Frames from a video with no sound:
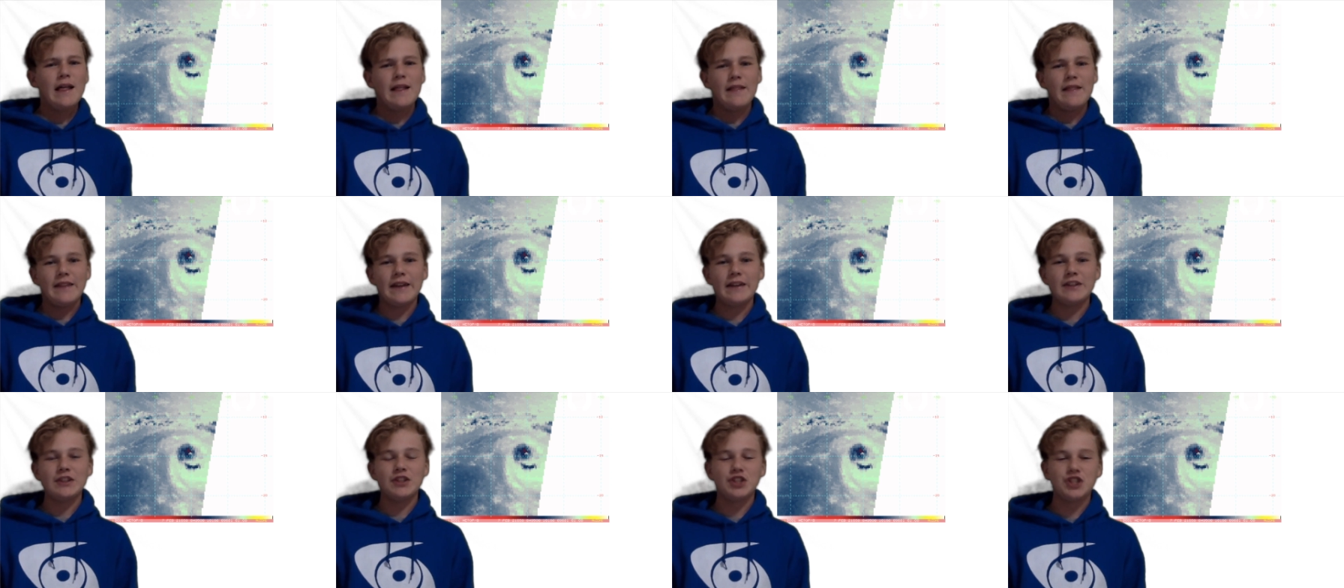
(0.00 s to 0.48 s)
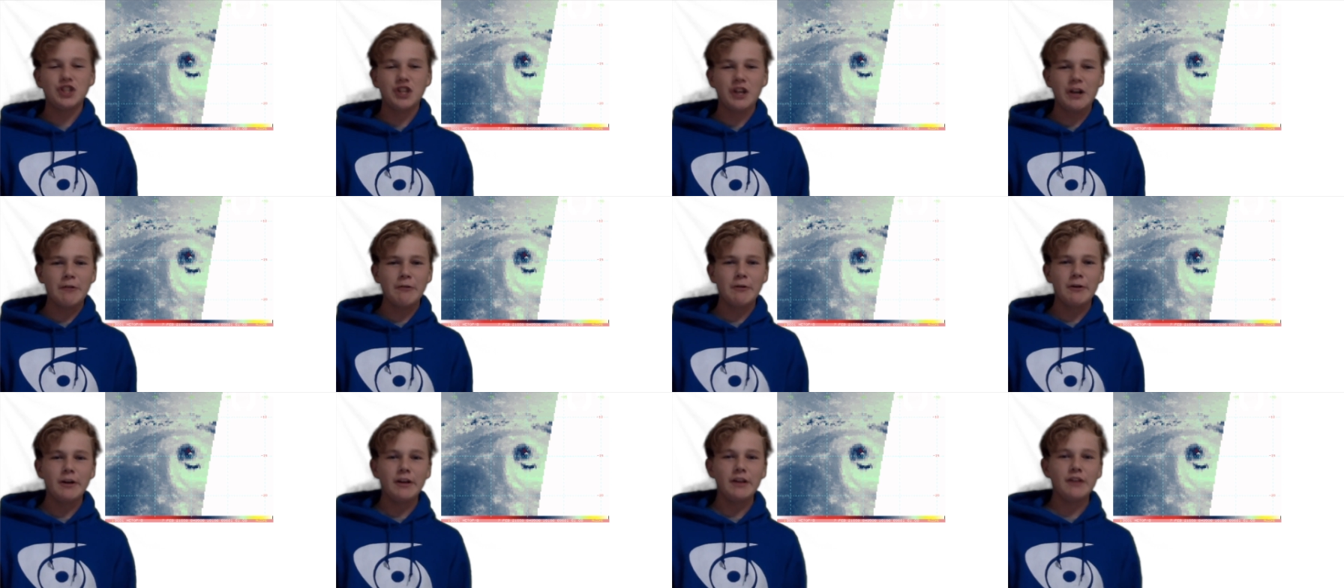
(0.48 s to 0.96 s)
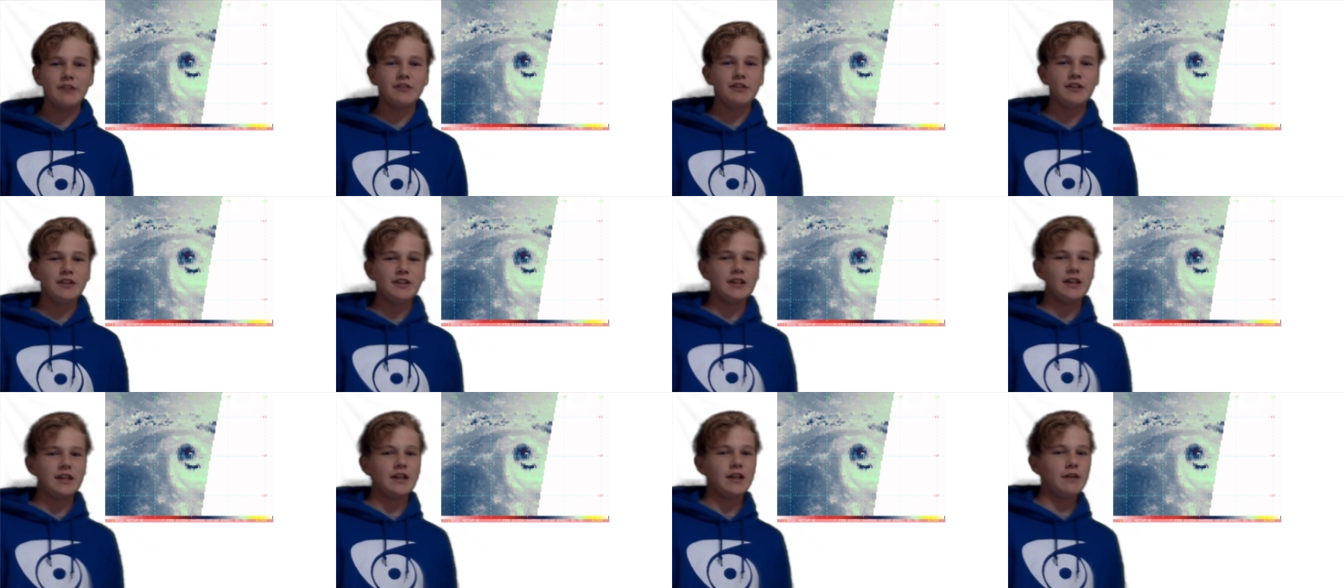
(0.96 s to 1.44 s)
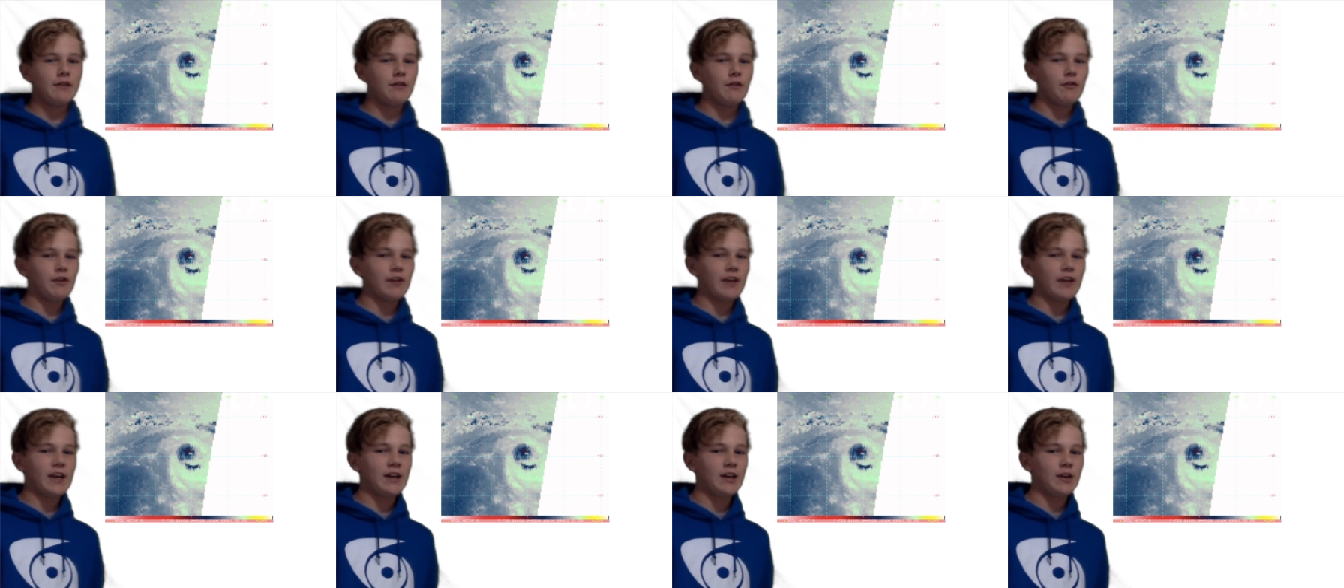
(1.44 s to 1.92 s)
That generally is indicative of
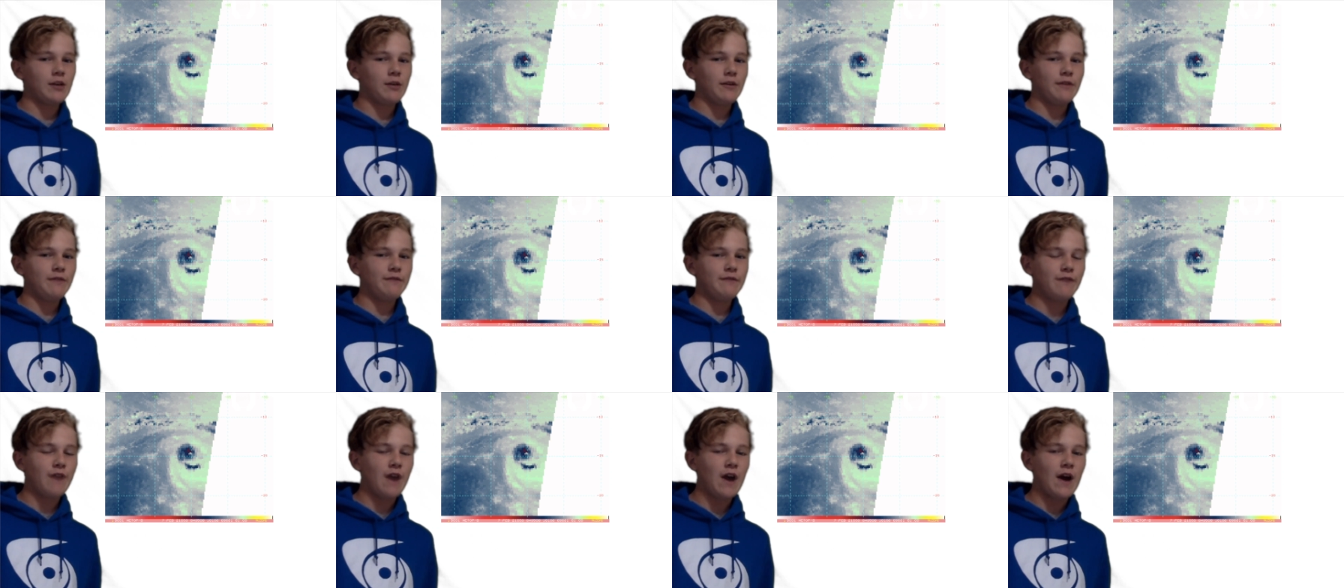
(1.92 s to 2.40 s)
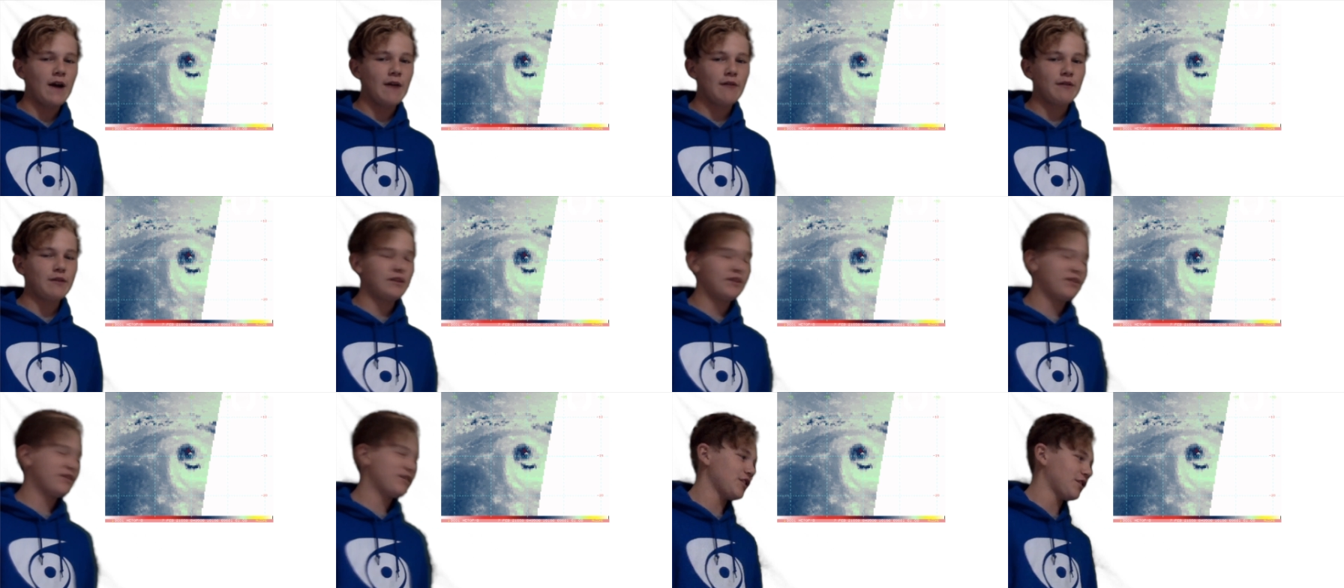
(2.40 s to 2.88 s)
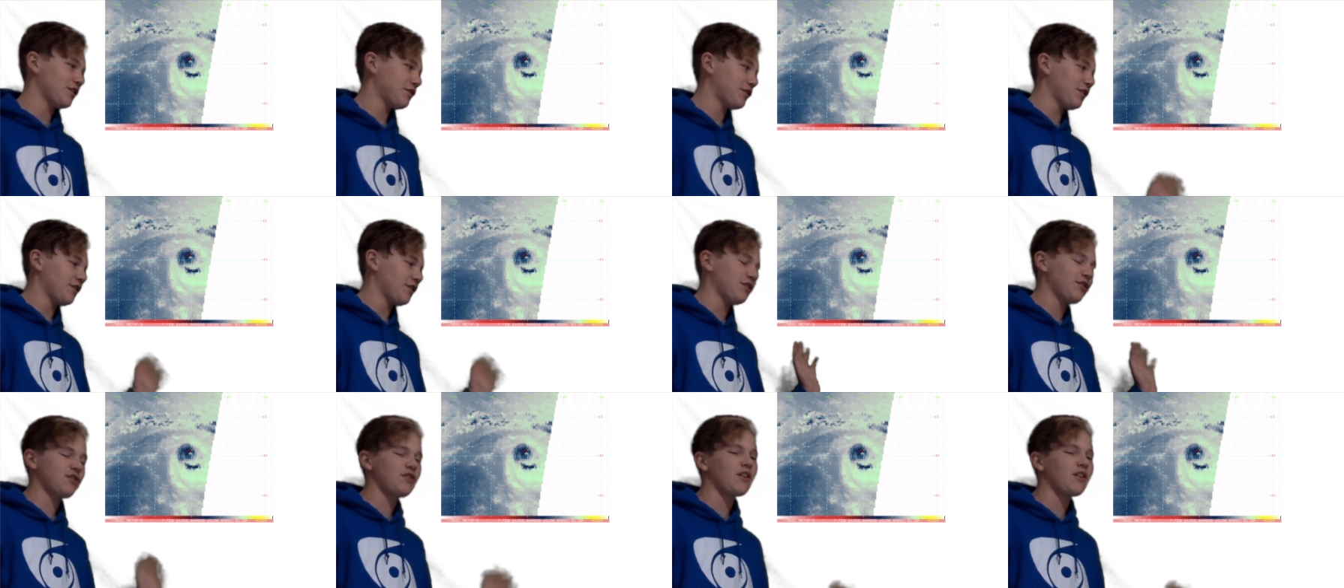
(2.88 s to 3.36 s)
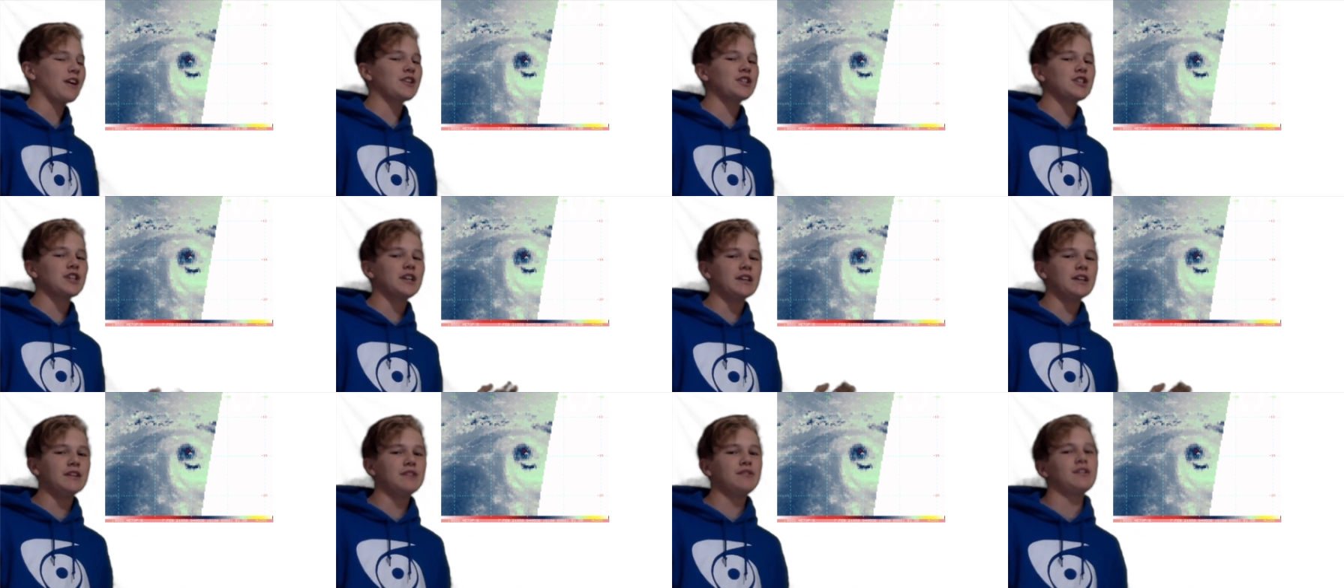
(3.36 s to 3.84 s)
a Category five, it's just the
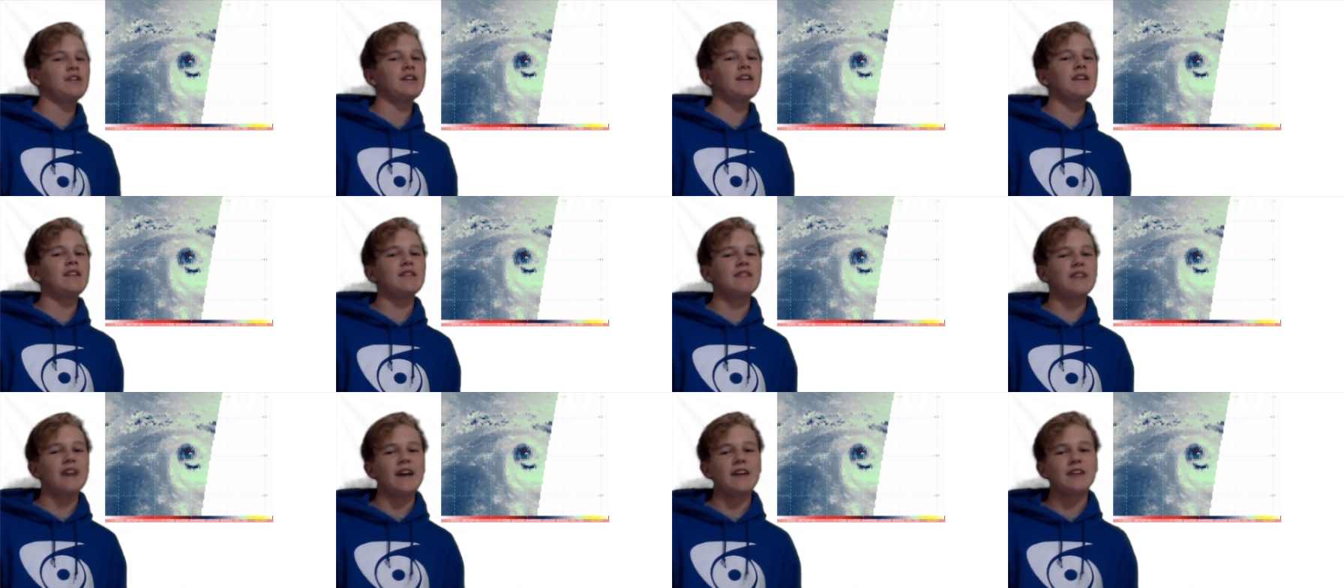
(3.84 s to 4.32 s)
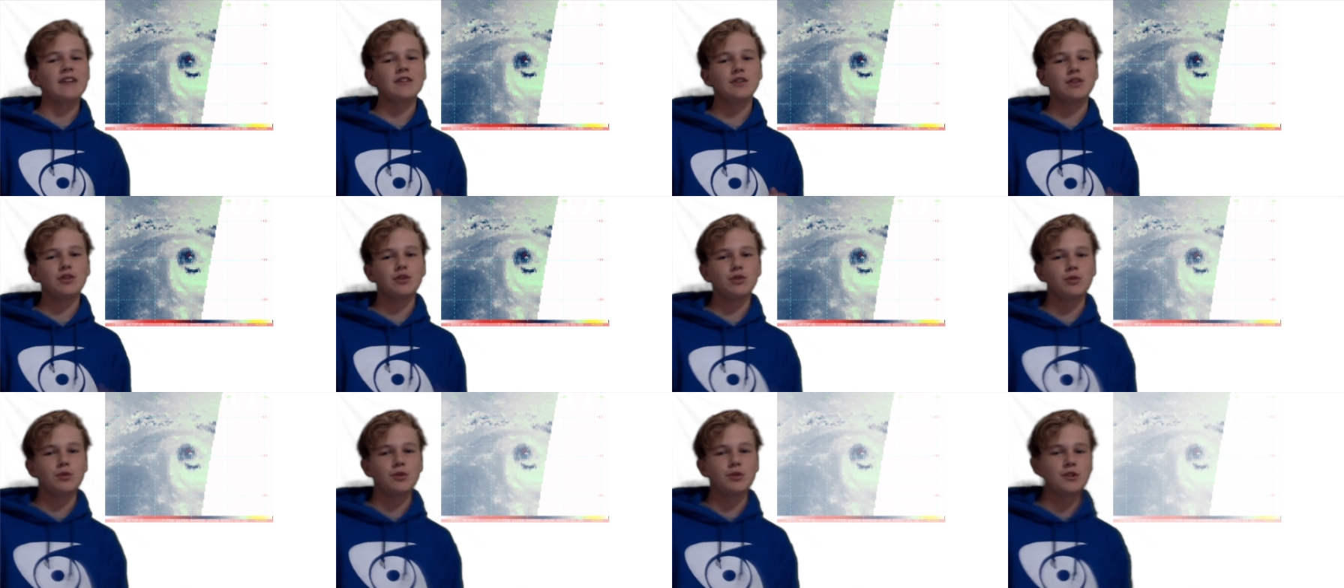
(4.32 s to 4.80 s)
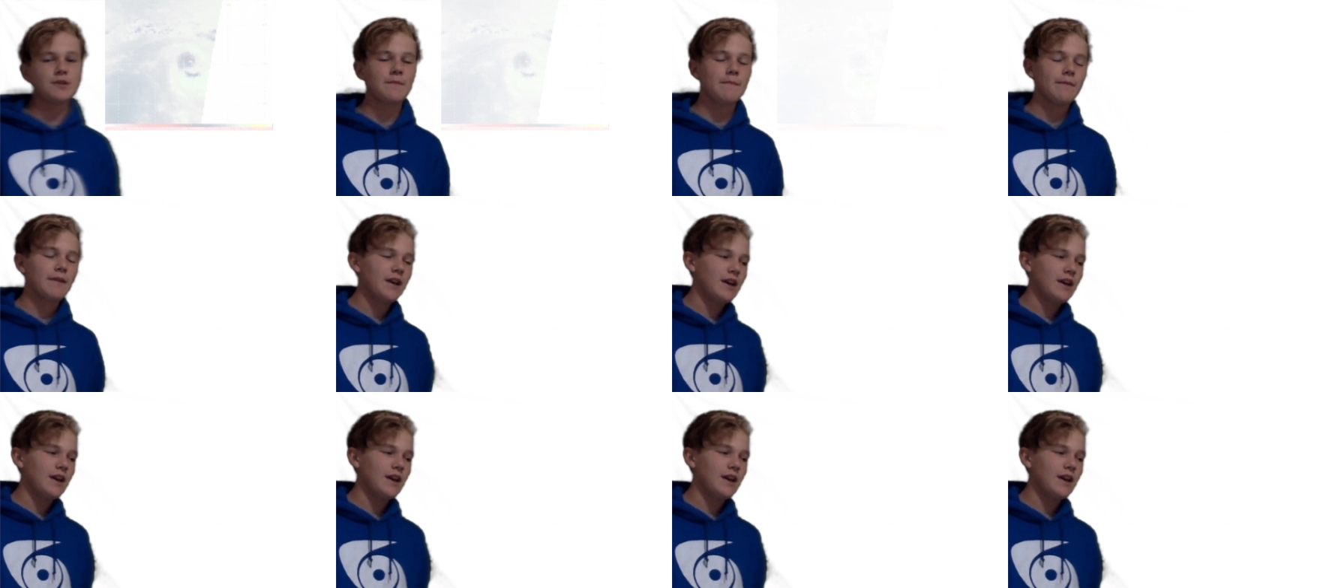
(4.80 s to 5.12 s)
structure isn't that good.